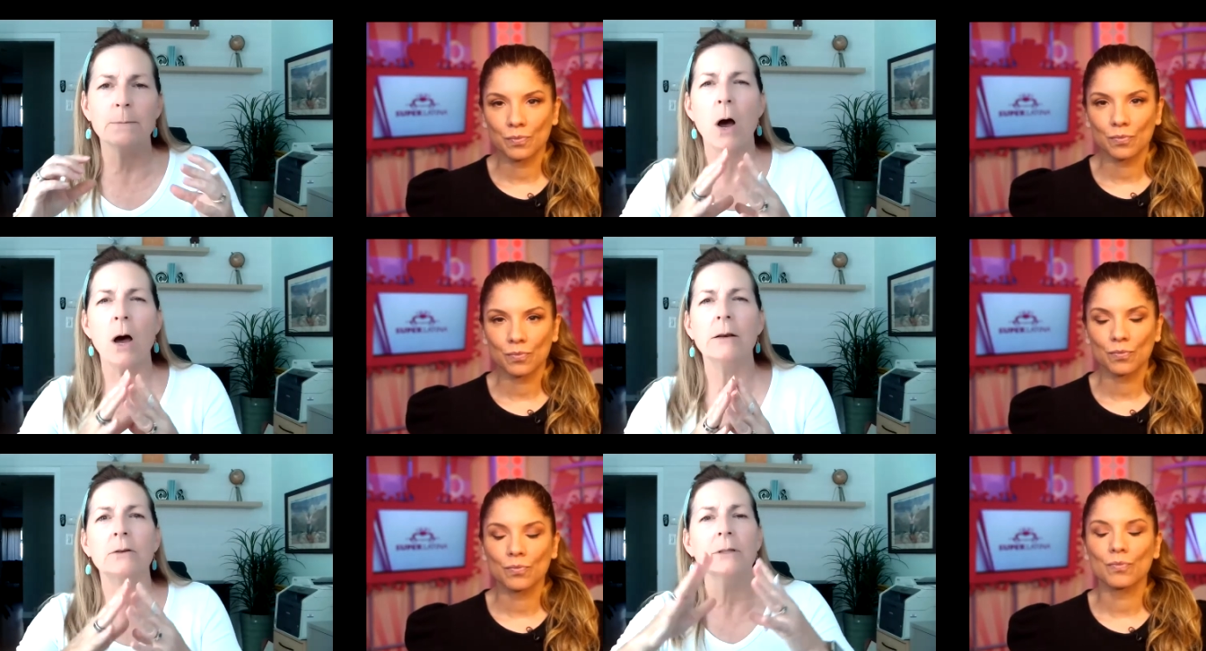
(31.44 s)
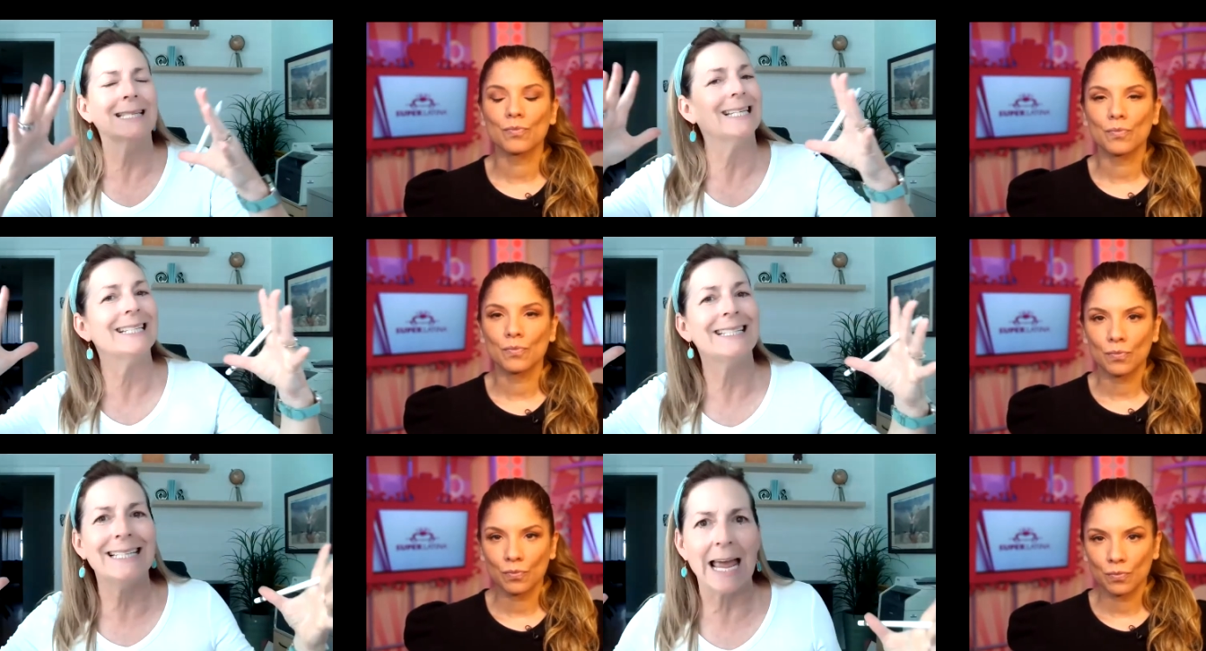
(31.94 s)
Speaker 1: model
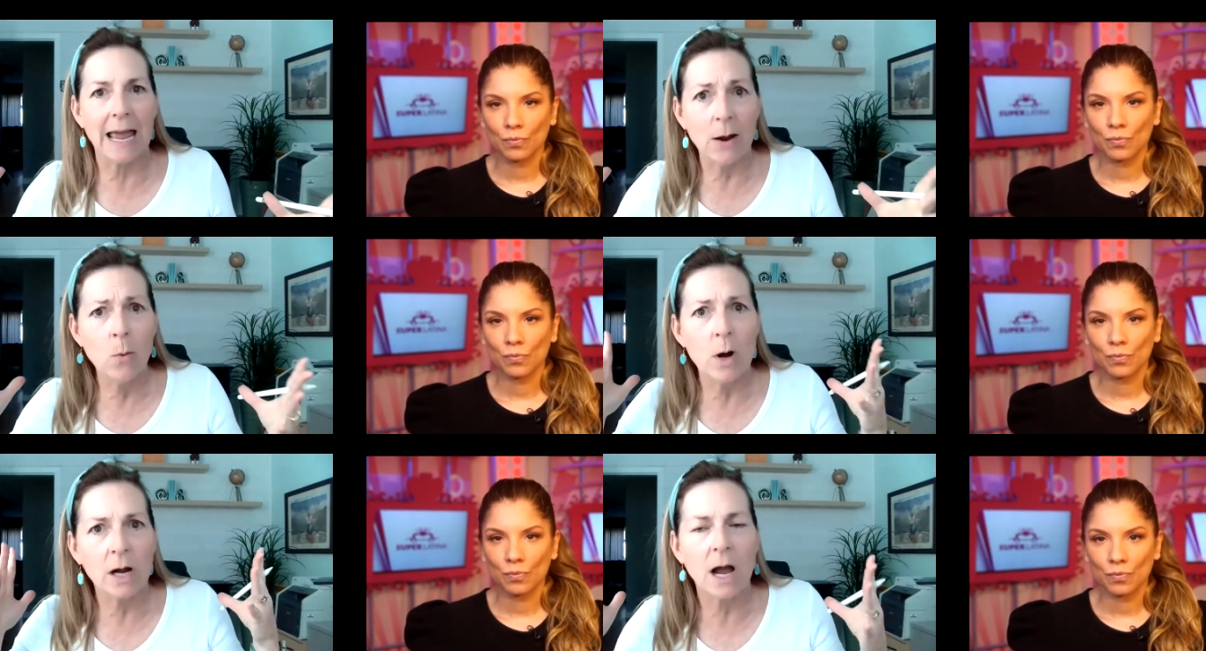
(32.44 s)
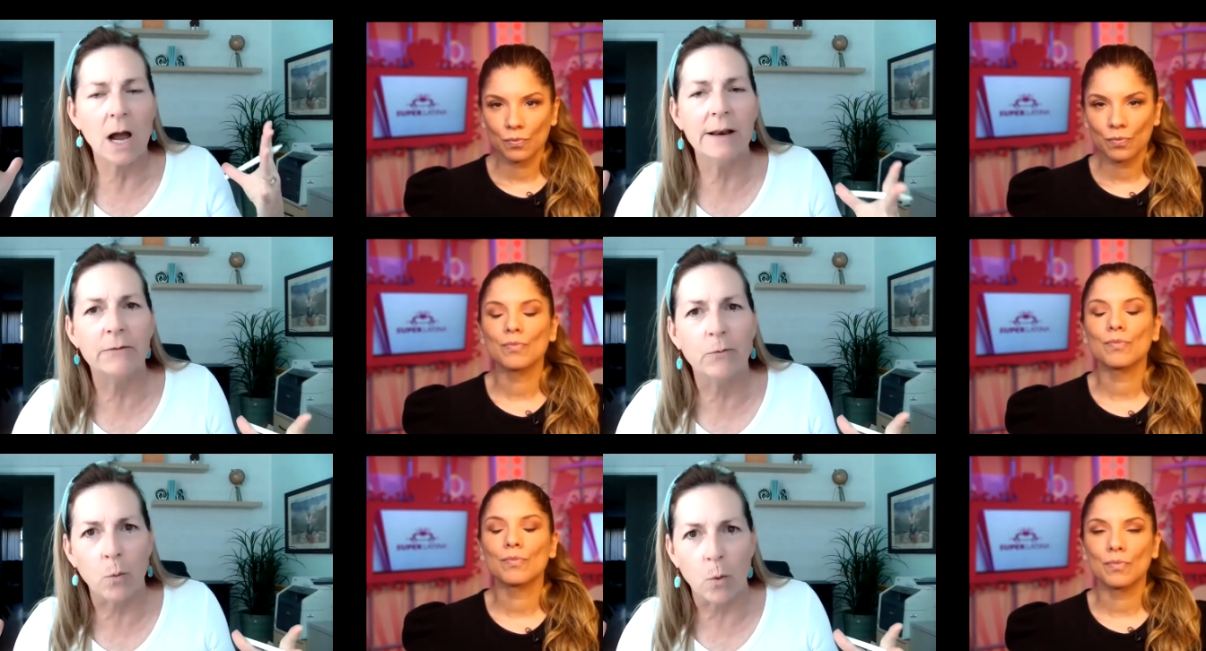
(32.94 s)
today. What kind of
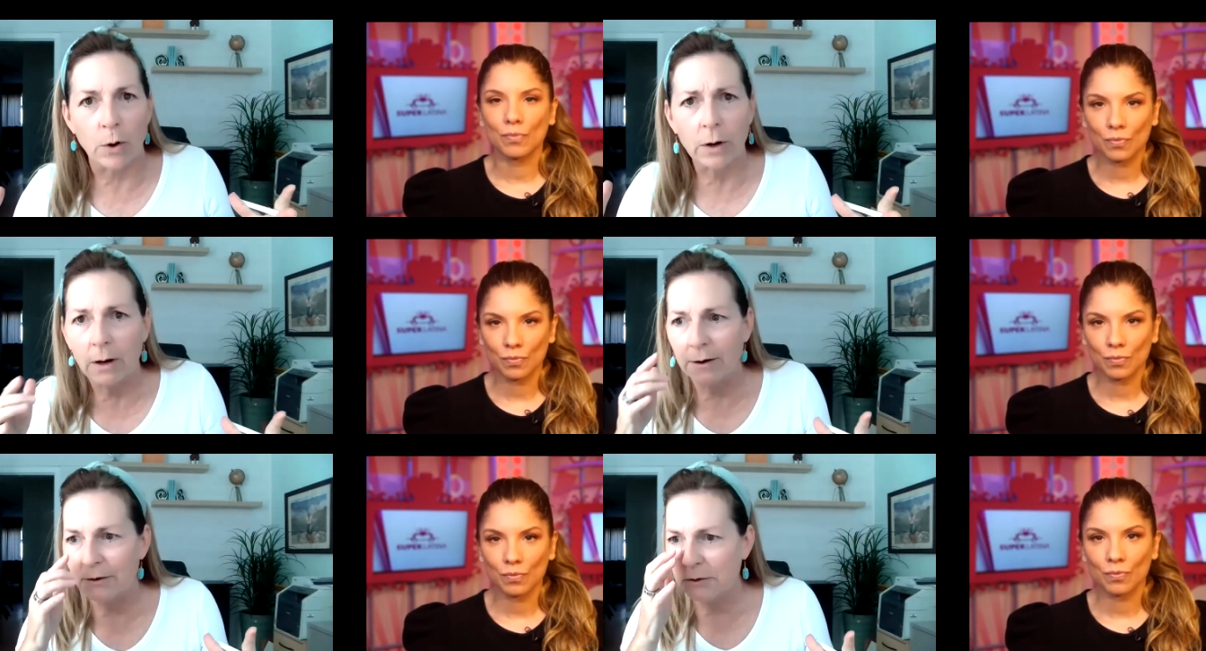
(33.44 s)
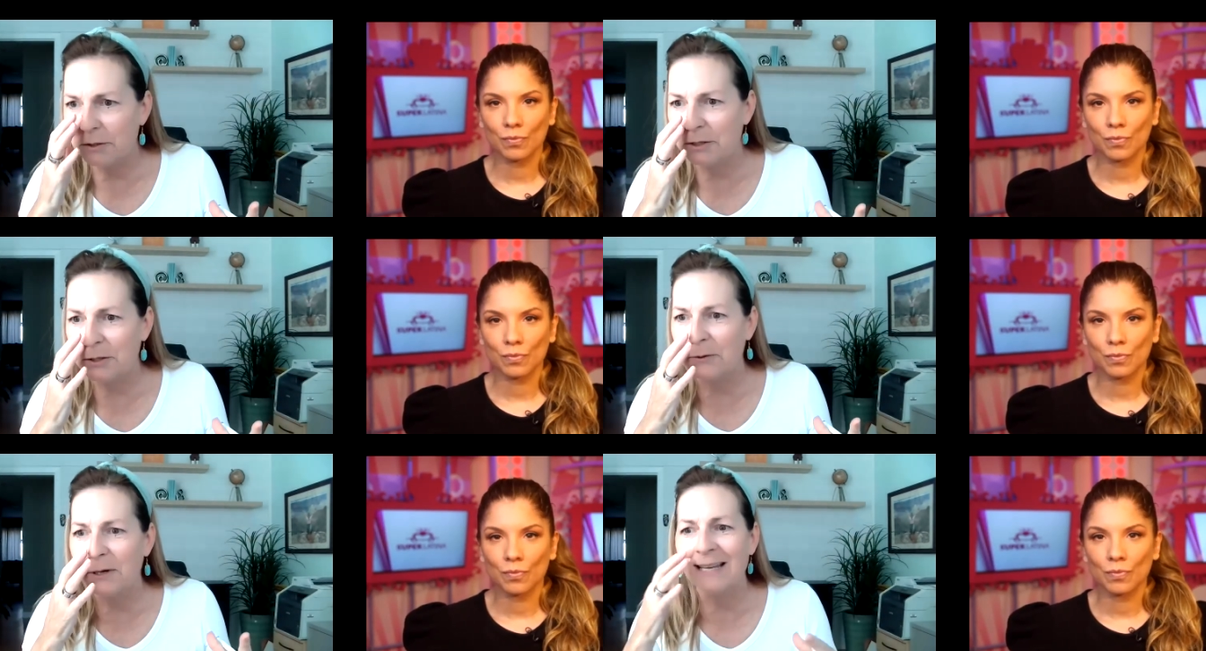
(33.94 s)
work are you
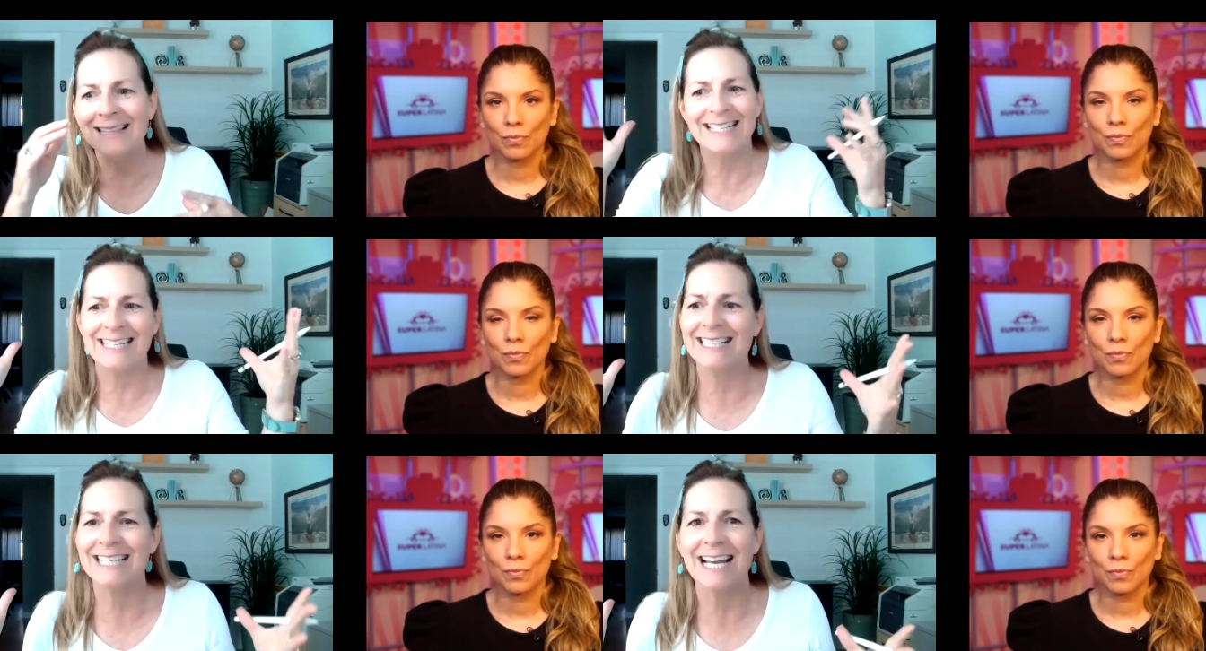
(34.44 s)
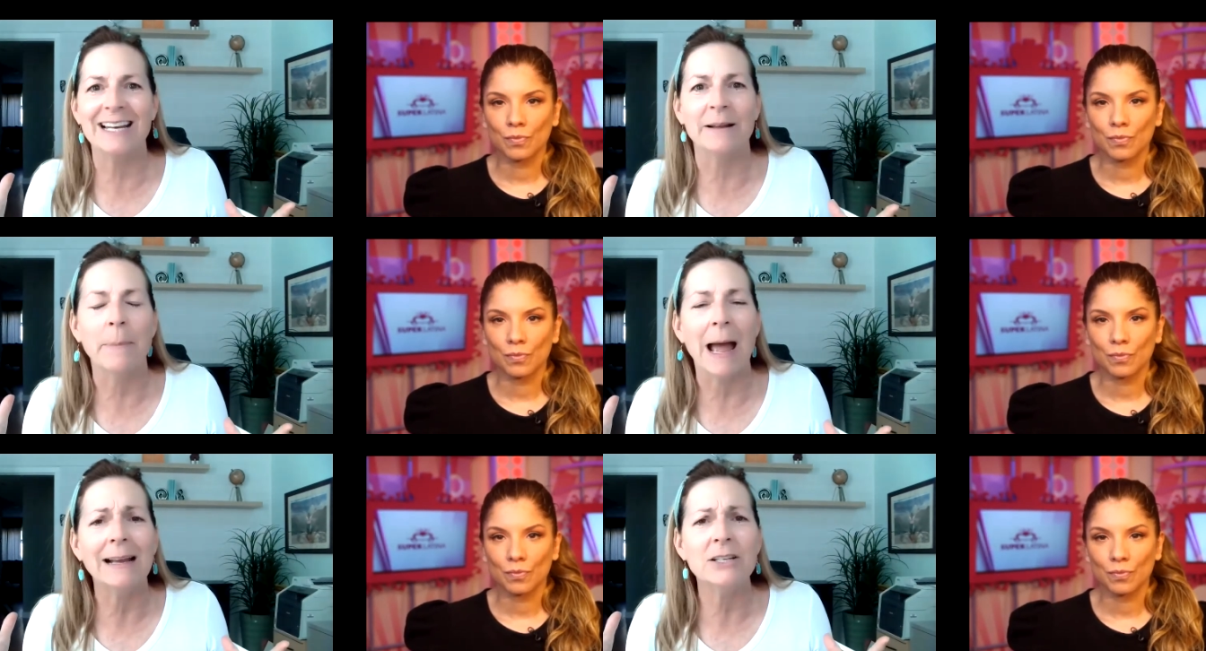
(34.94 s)
doing? These exciting
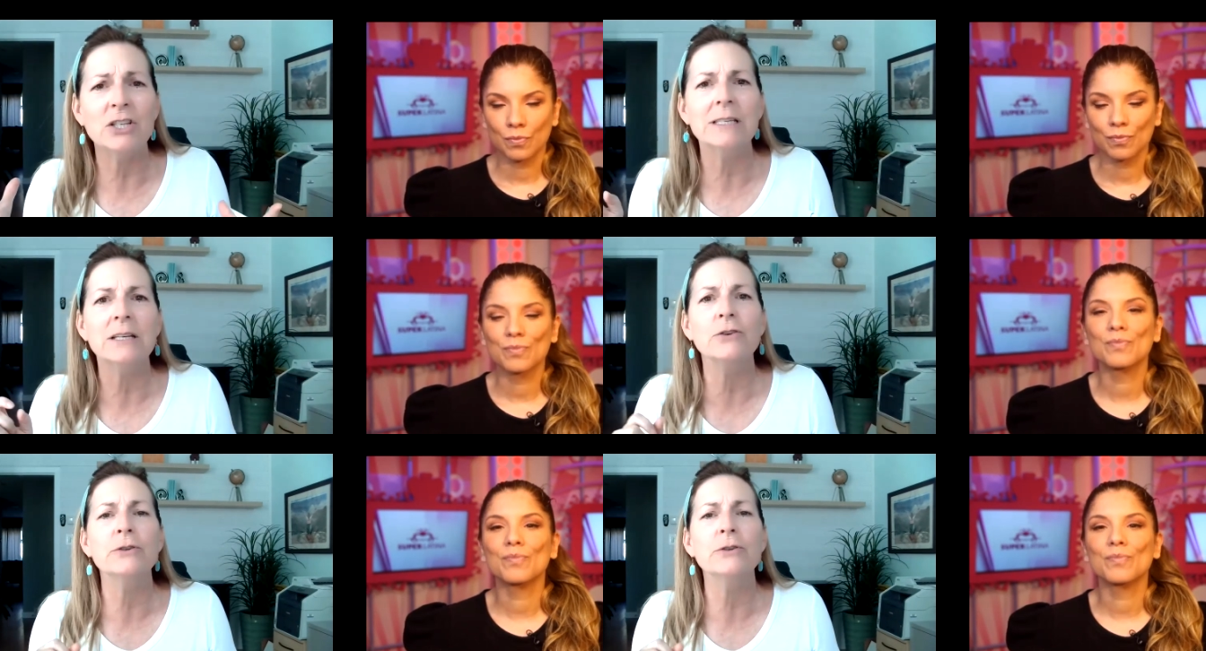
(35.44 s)
packages that